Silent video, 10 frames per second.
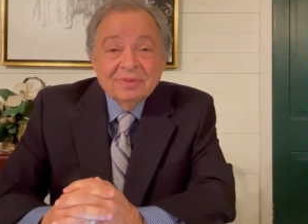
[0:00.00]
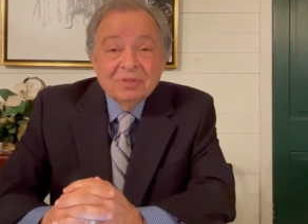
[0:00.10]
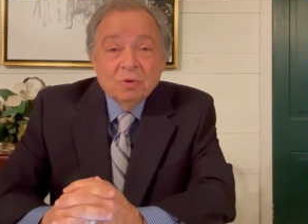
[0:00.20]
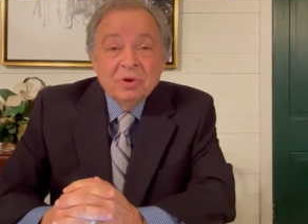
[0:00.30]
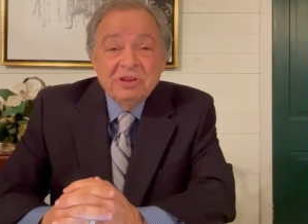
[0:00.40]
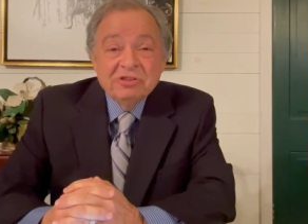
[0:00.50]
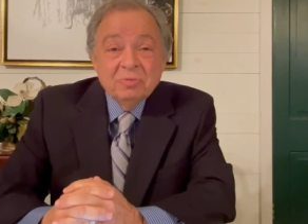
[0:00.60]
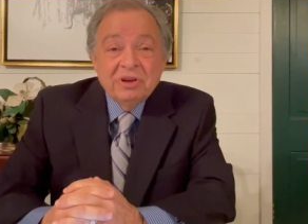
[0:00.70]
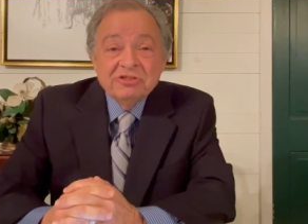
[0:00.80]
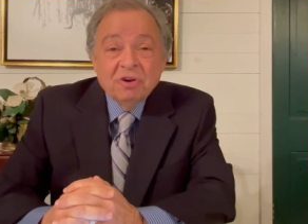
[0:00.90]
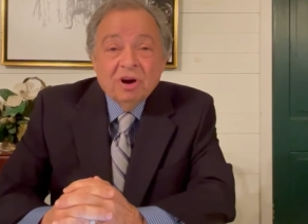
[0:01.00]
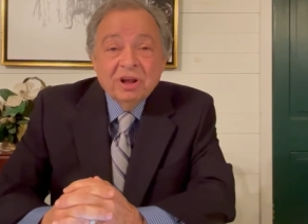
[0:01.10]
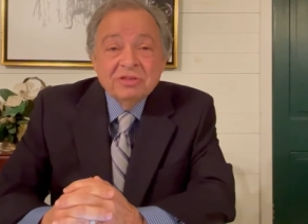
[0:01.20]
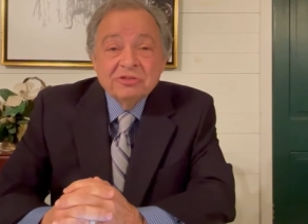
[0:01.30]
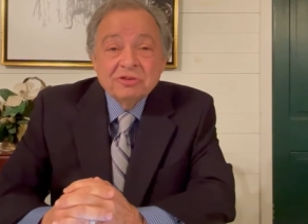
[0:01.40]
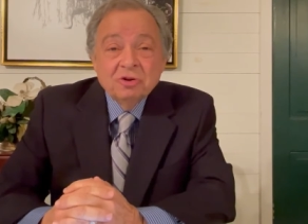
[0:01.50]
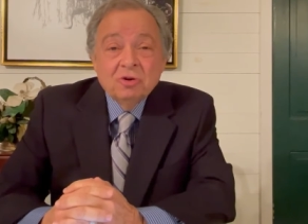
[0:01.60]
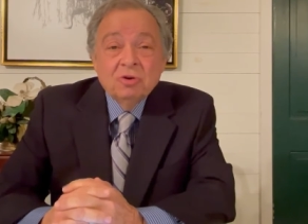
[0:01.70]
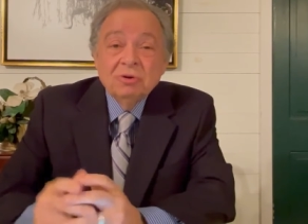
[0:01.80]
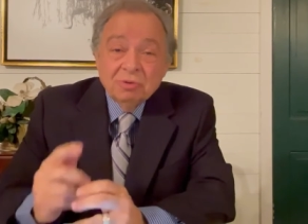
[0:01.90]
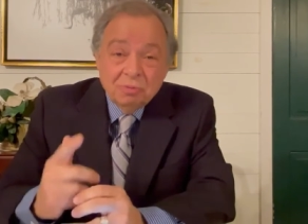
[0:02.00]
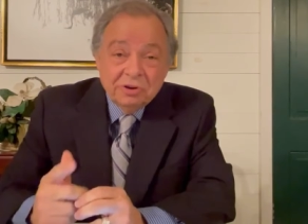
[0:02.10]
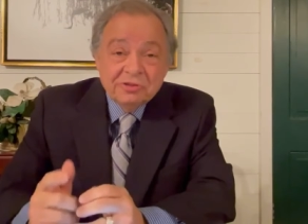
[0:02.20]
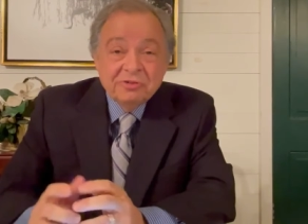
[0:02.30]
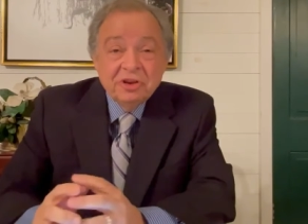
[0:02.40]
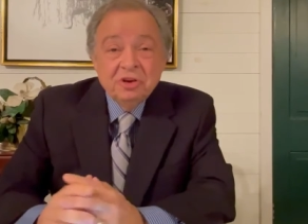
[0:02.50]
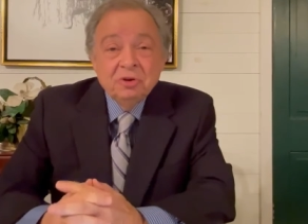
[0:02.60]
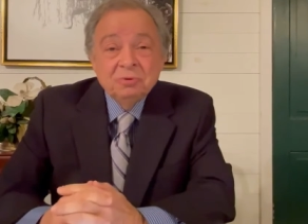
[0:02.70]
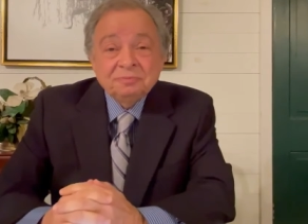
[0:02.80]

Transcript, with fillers: The reason we started the school was for you.